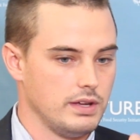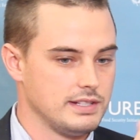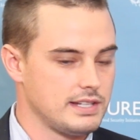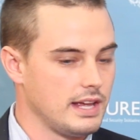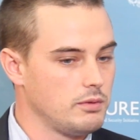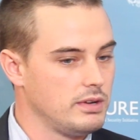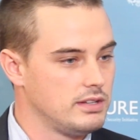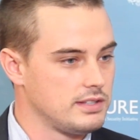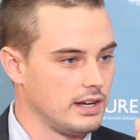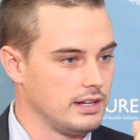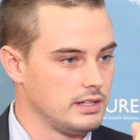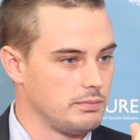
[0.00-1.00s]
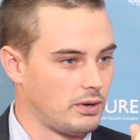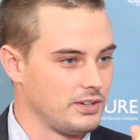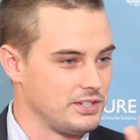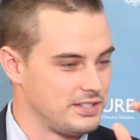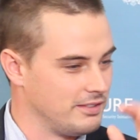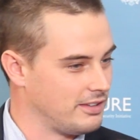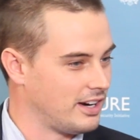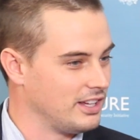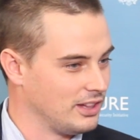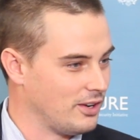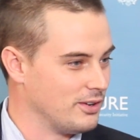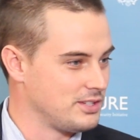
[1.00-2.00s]
instead, we decided to purchase the very
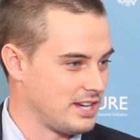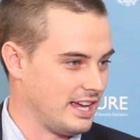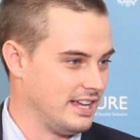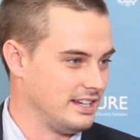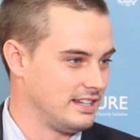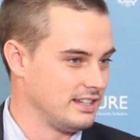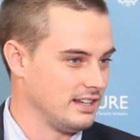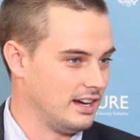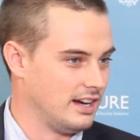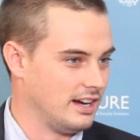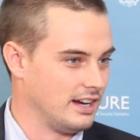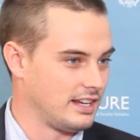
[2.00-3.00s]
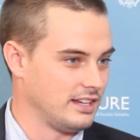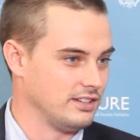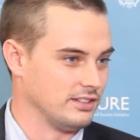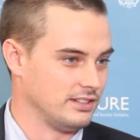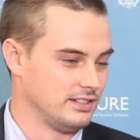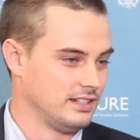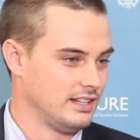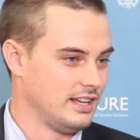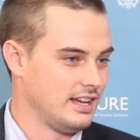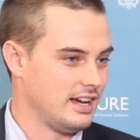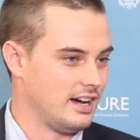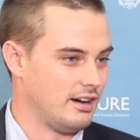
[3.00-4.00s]
lowest end uh, Kindle
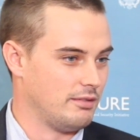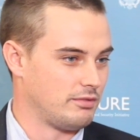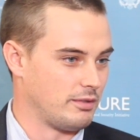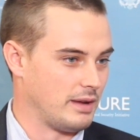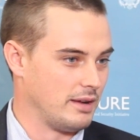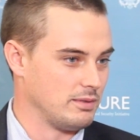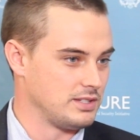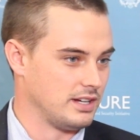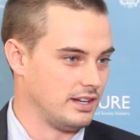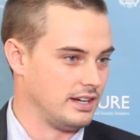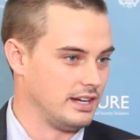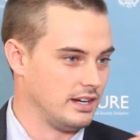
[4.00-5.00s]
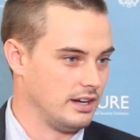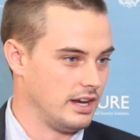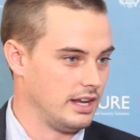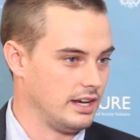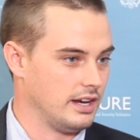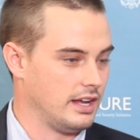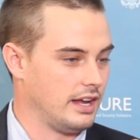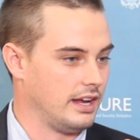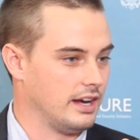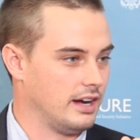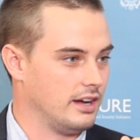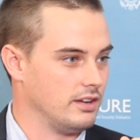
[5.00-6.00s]
um, from Amazon in, in
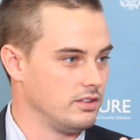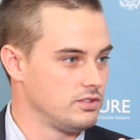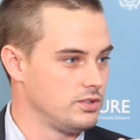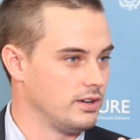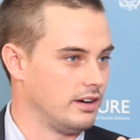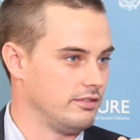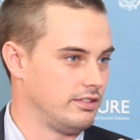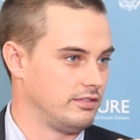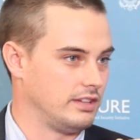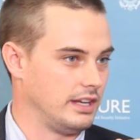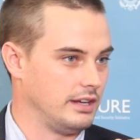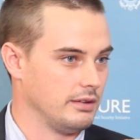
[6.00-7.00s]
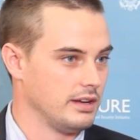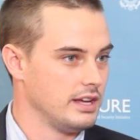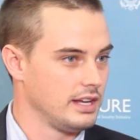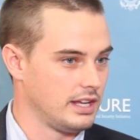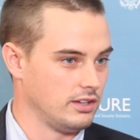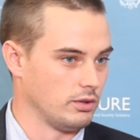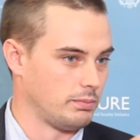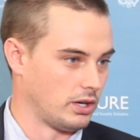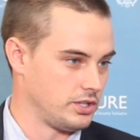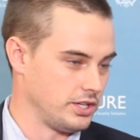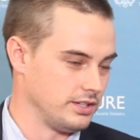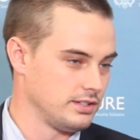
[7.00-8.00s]
a uh, 250 Kindle
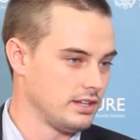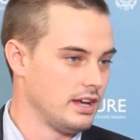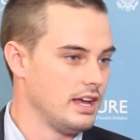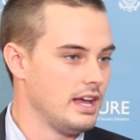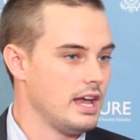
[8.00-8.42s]
purchase